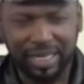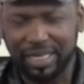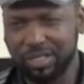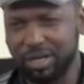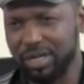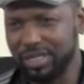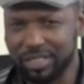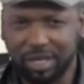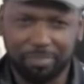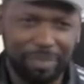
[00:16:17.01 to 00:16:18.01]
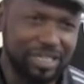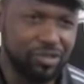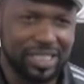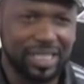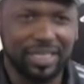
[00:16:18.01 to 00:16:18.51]
He's got bad
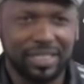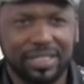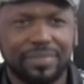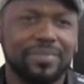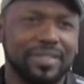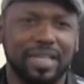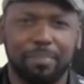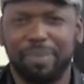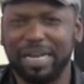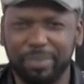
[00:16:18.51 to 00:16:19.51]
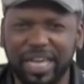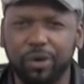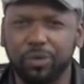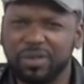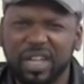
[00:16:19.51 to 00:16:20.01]
dress sense and bad
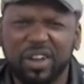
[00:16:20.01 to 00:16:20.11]
BO.